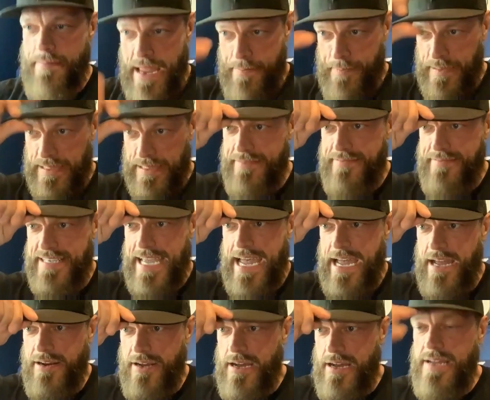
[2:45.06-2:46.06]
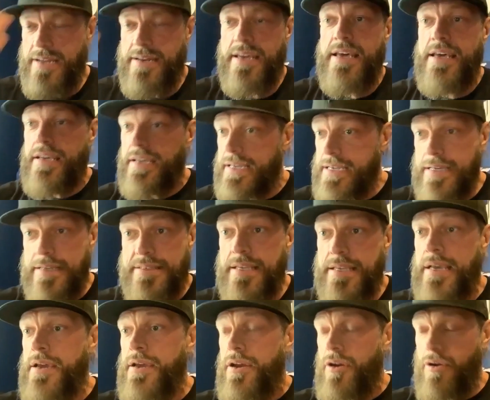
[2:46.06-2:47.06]
my Maple Leafs hat on
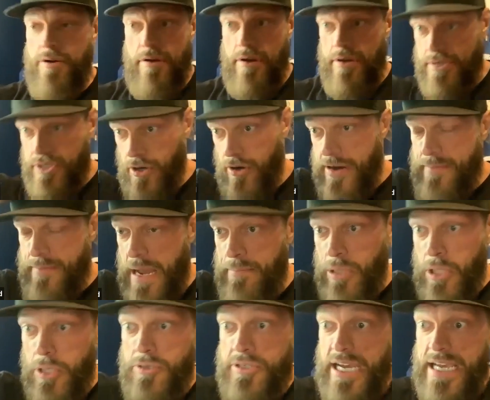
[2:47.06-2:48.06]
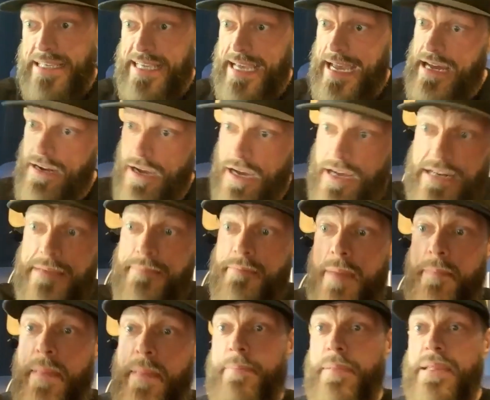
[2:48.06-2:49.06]
my Blue Jays hat on in
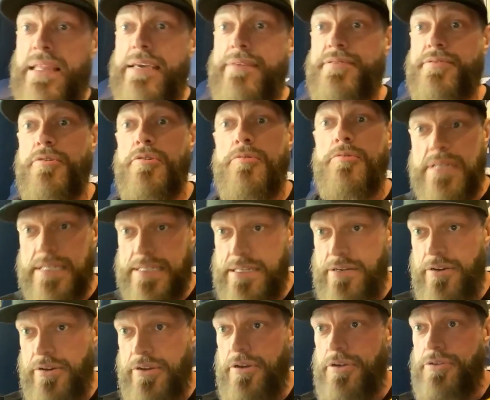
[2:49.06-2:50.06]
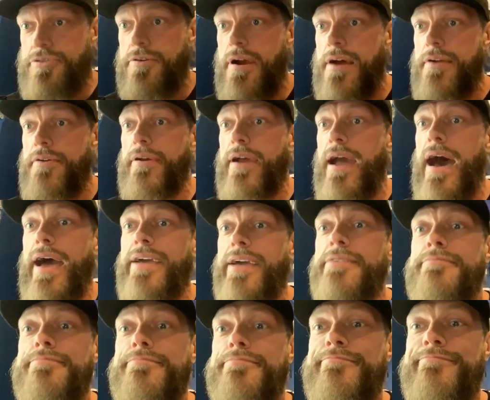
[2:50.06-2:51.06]
my Maple Leafs room because I know you're a Toronto
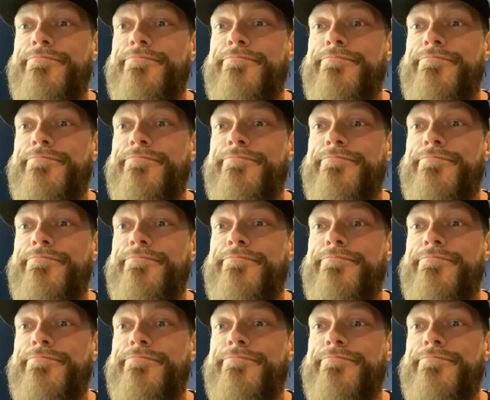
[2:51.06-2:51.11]
guy.